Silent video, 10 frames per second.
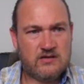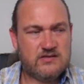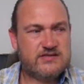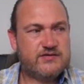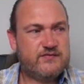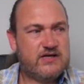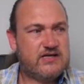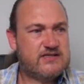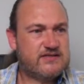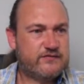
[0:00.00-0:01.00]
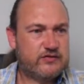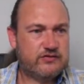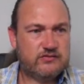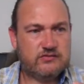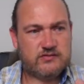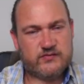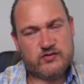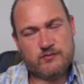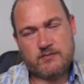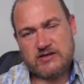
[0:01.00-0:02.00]
So it's very easy if you do
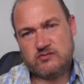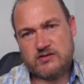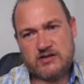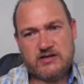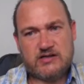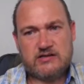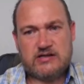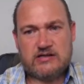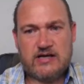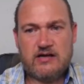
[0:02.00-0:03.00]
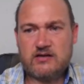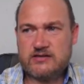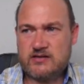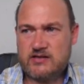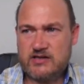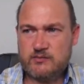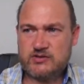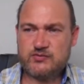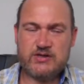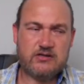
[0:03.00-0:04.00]
manual trading and AI trading in
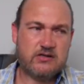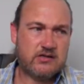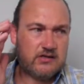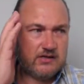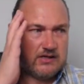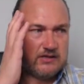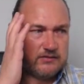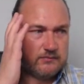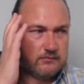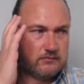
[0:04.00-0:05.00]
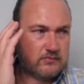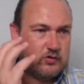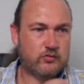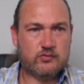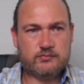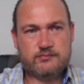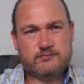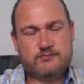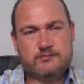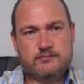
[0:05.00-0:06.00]
between, or
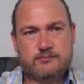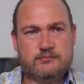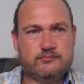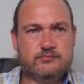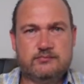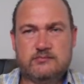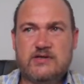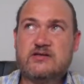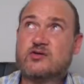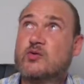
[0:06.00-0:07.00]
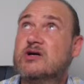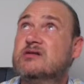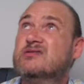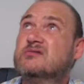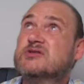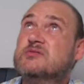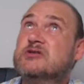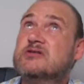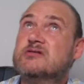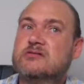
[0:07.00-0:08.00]
intertwined. What's the word?
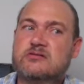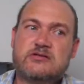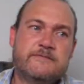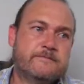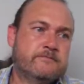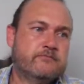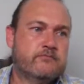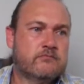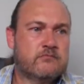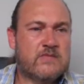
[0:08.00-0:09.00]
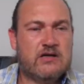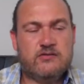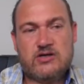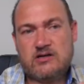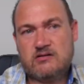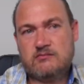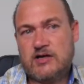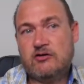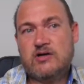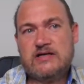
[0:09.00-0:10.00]
You can go
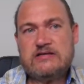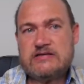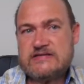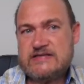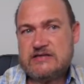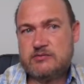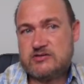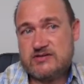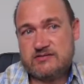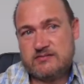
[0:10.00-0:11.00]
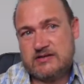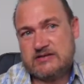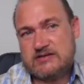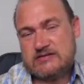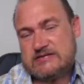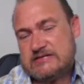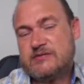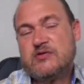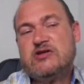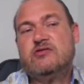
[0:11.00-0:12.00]
later and see, because it's
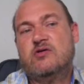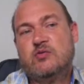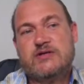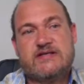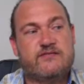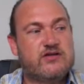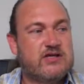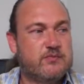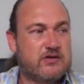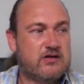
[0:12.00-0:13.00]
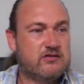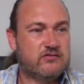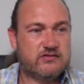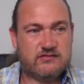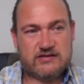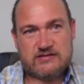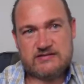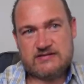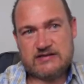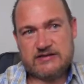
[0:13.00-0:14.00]
something you always have to keep an eye on.
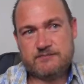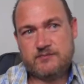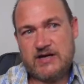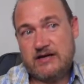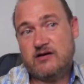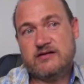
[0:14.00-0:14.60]
It's AI.